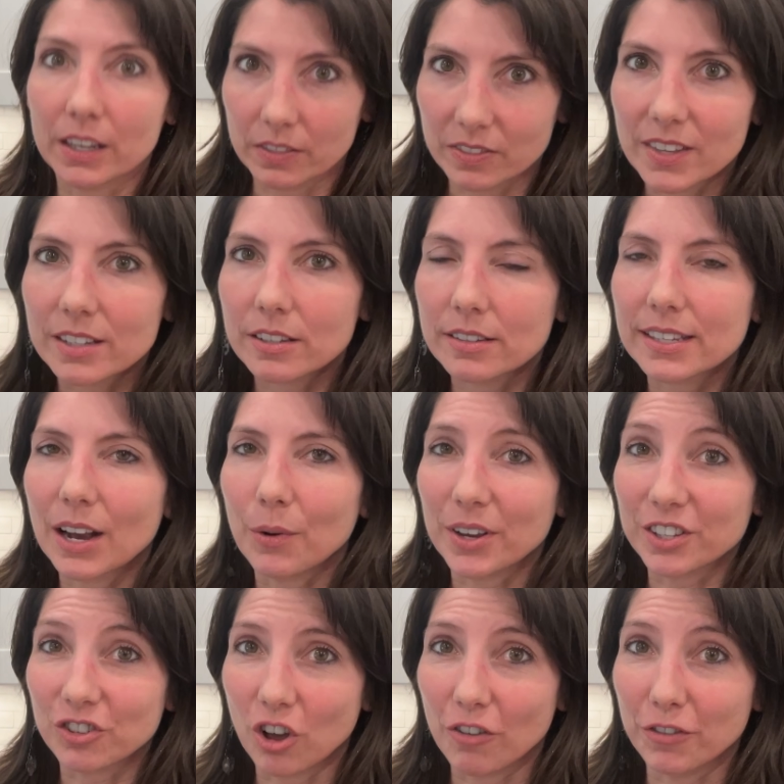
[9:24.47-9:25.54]
This is how I
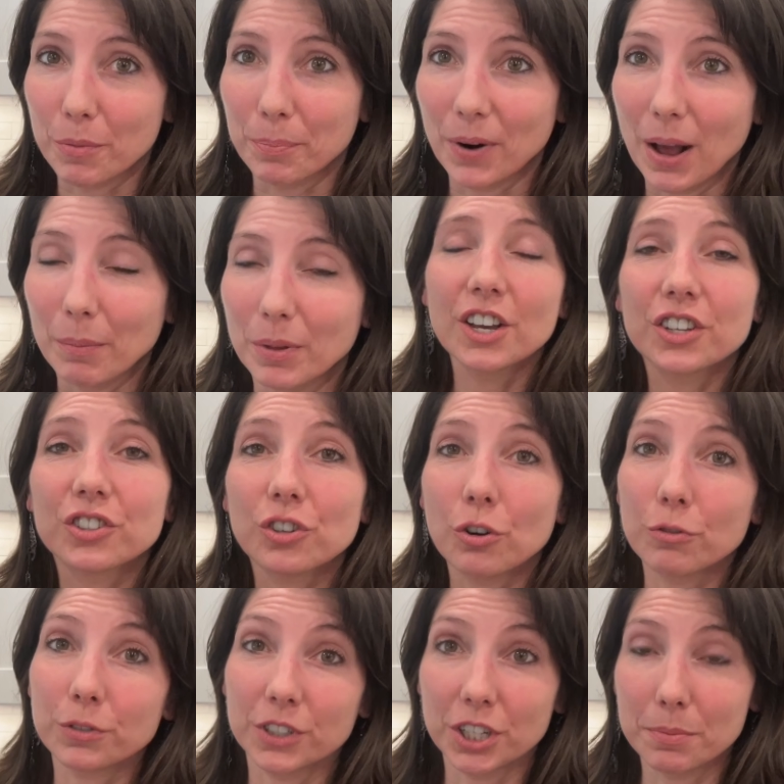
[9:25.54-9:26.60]
solved the problem.
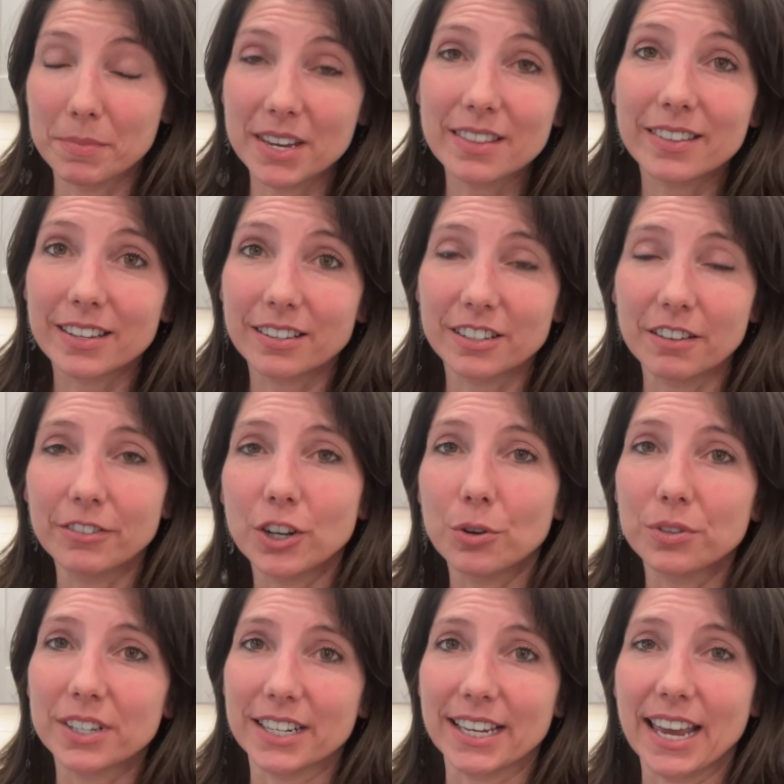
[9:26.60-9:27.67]
So to me, this stuff
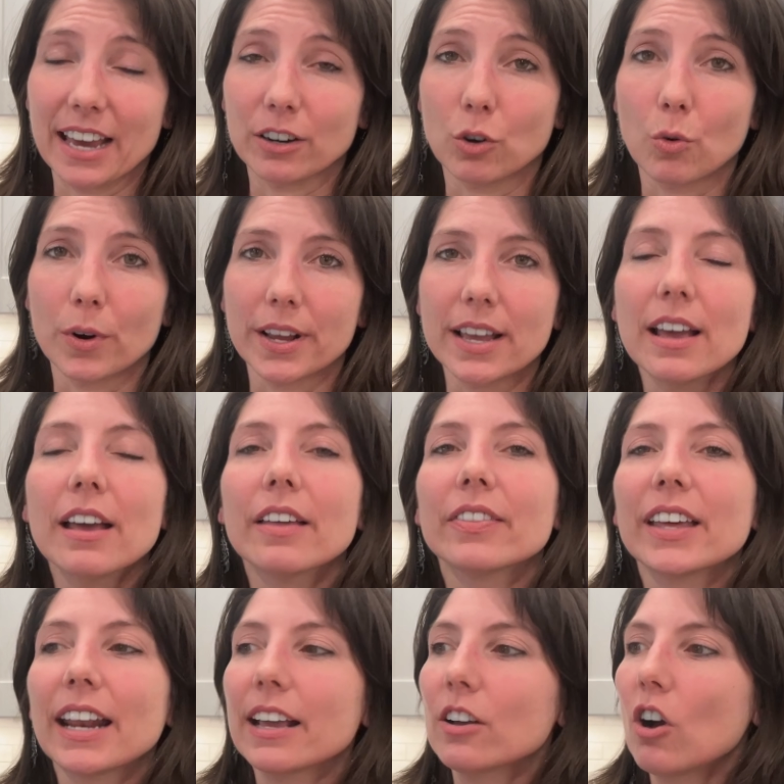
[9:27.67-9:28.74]
goes in a category
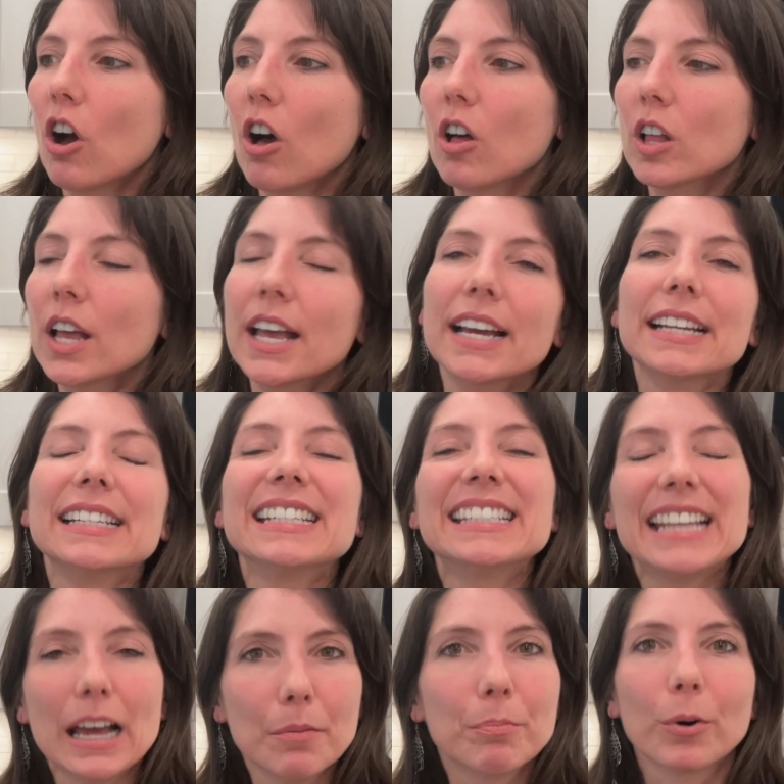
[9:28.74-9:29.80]
that I call
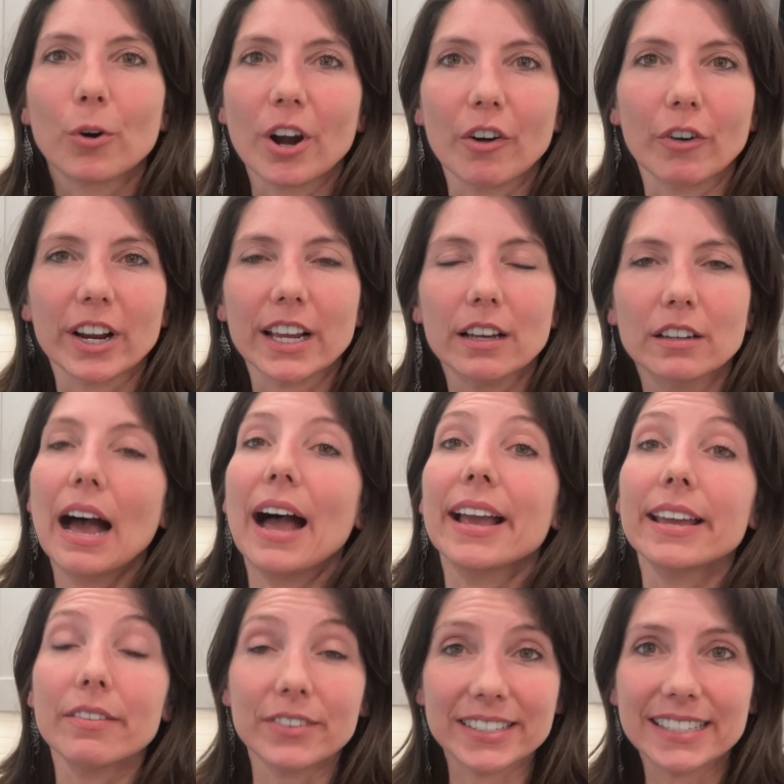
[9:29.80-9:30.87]
temporary. I
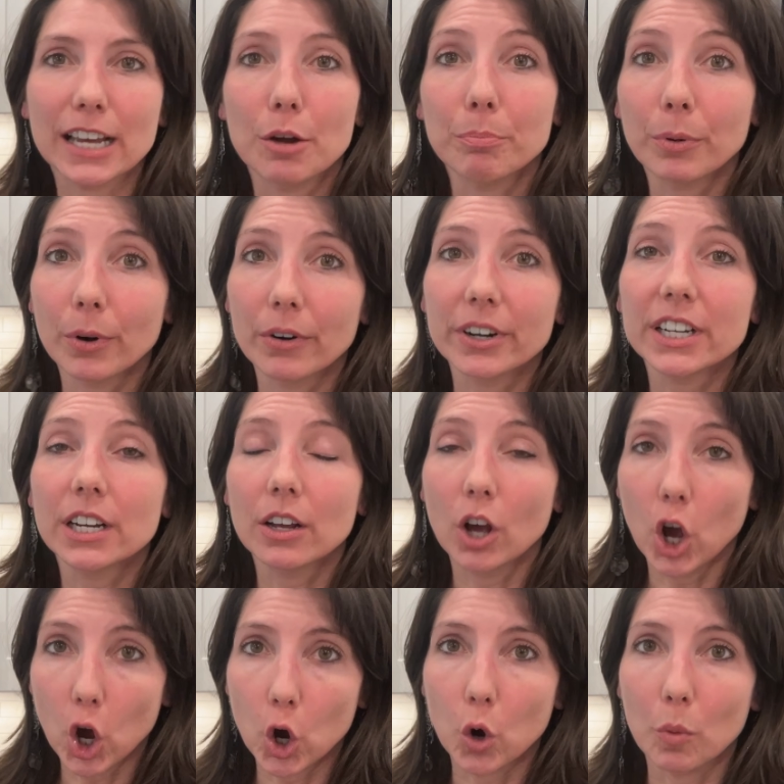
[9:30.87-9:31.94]
have a temporary
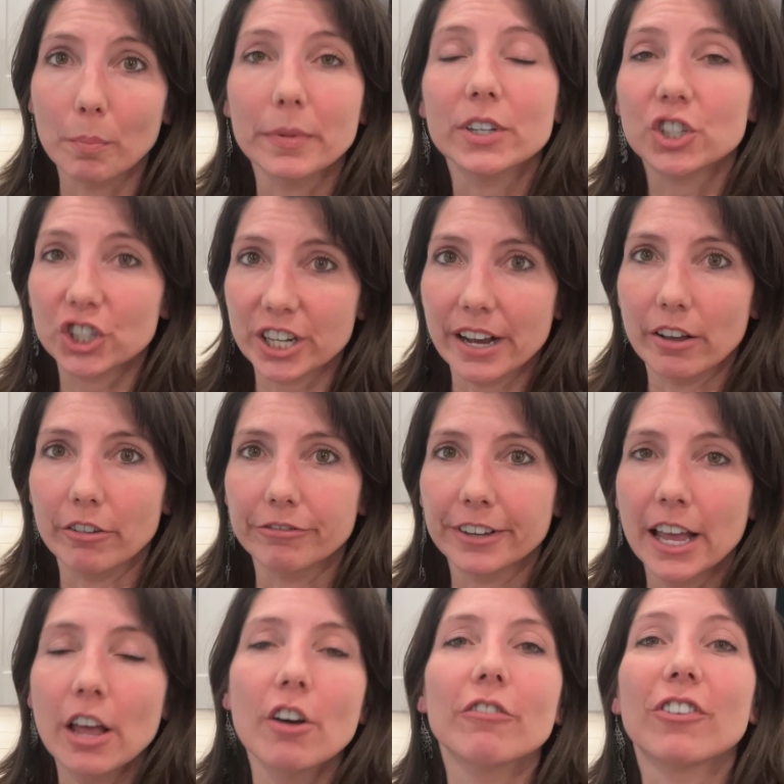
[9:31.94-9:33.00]
home shelf
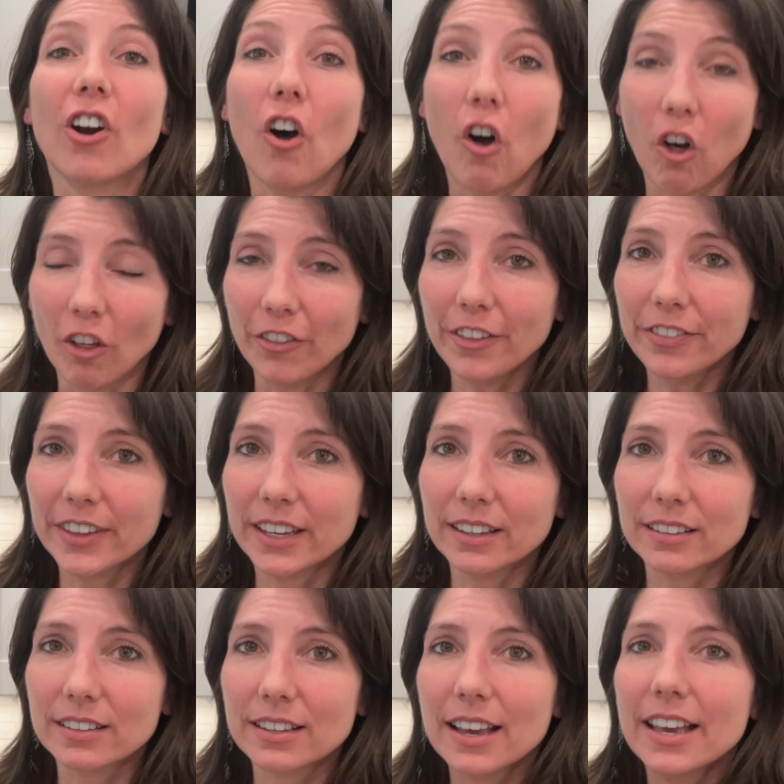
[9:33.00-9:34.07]
for all the
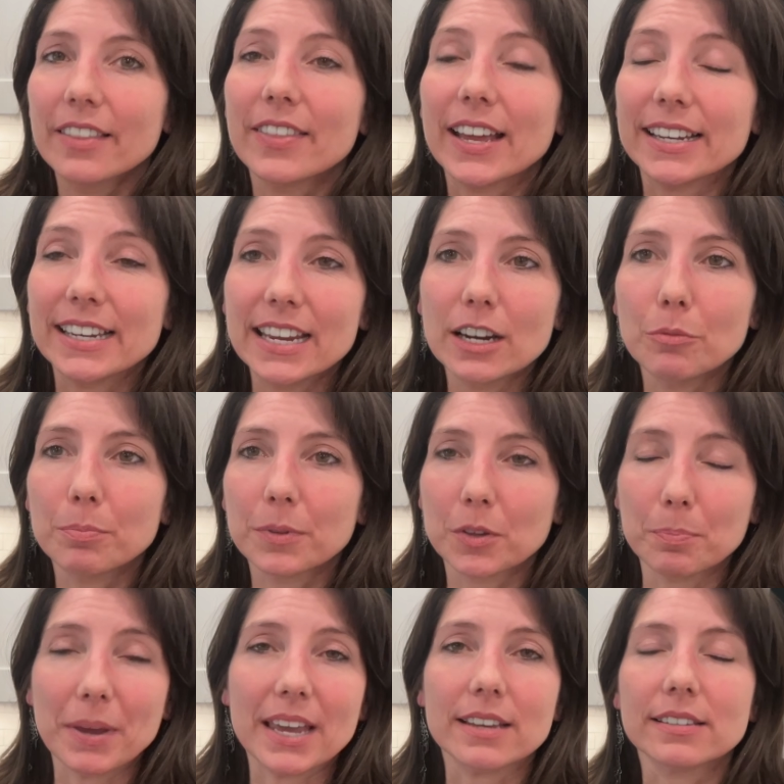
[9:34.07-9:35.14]
things that need
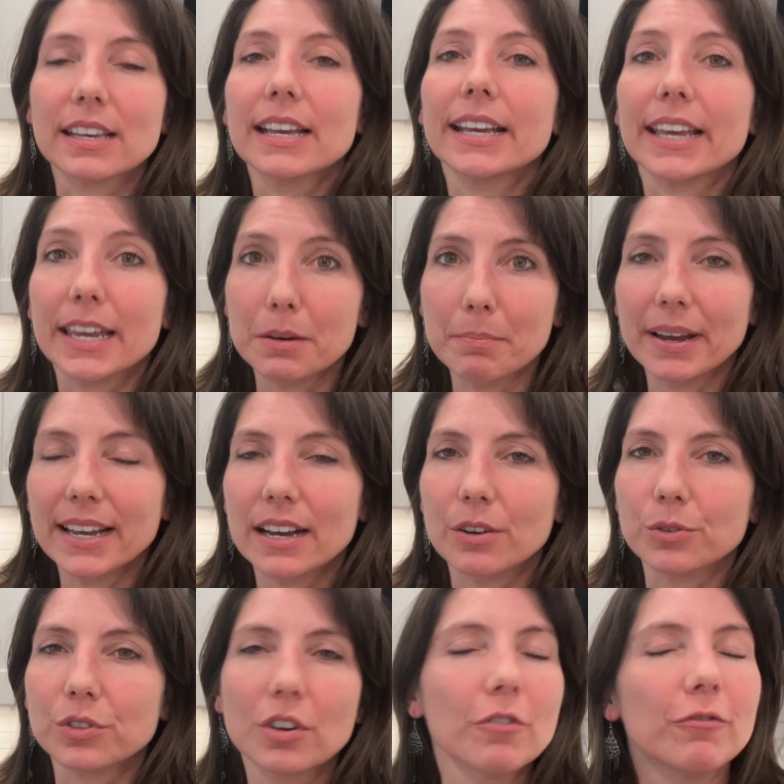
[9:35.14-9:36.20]
space in my
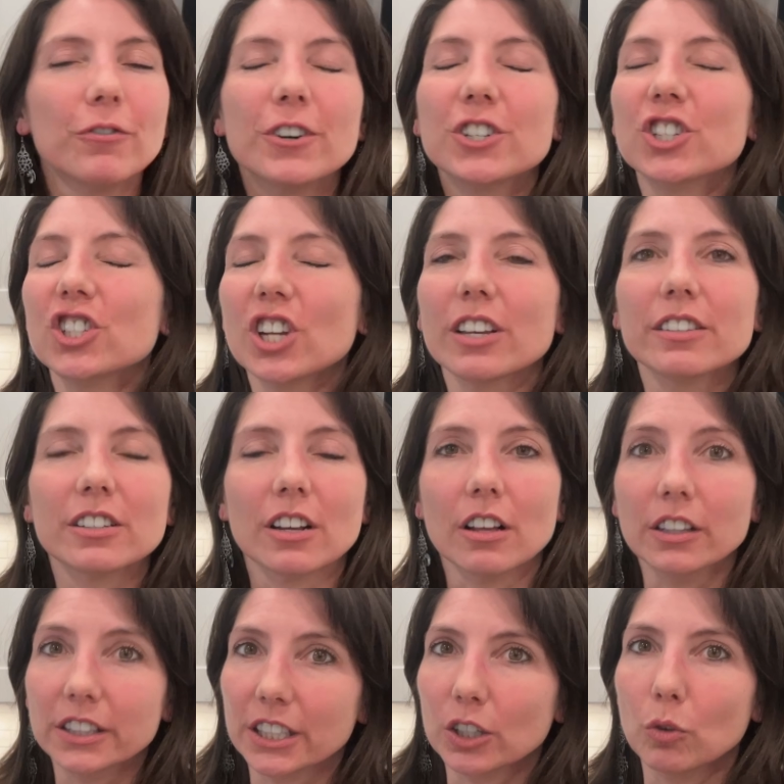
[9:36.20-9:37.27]
house for just a
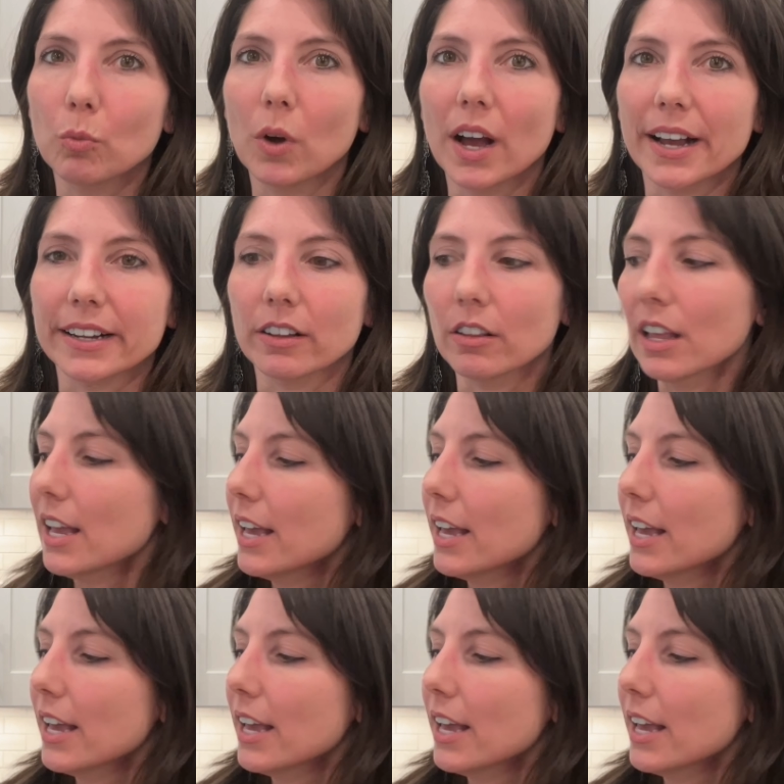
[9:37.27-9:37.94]
little while.